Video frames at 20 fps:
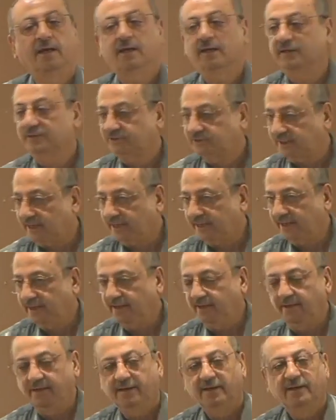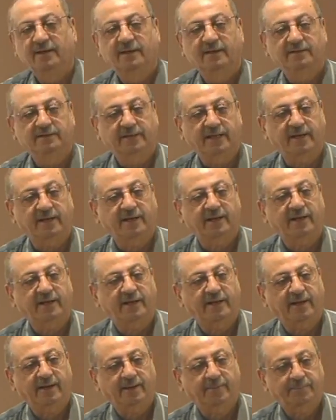studied that
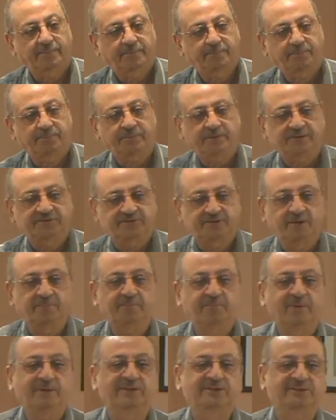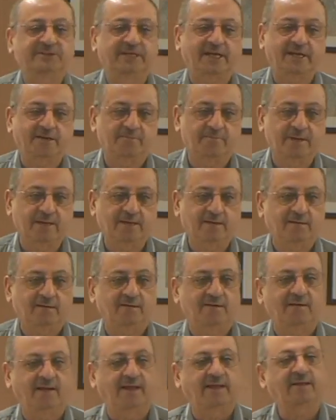a simple
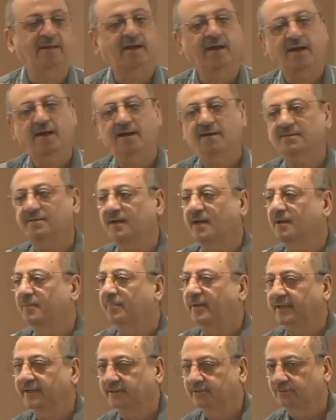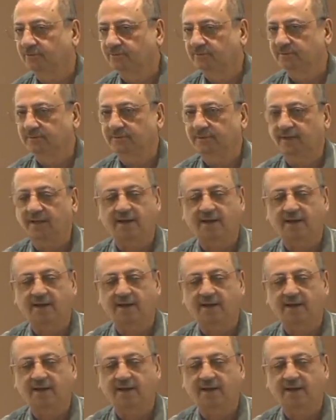statement like hadha baytun,